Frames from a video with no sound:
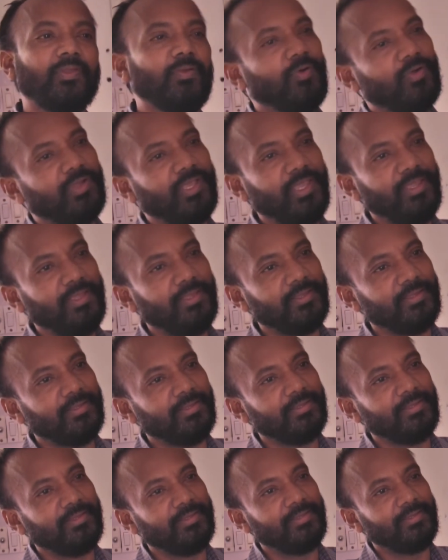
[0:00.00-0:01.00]
okay
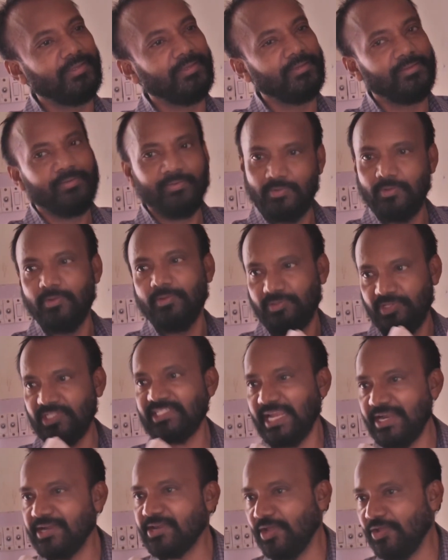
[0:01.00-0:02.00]
this
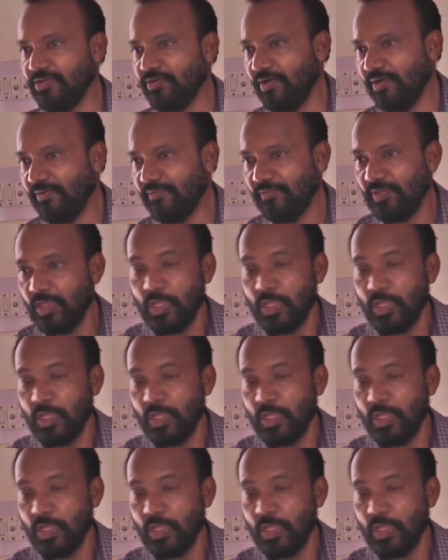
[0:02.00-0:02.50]
idea you have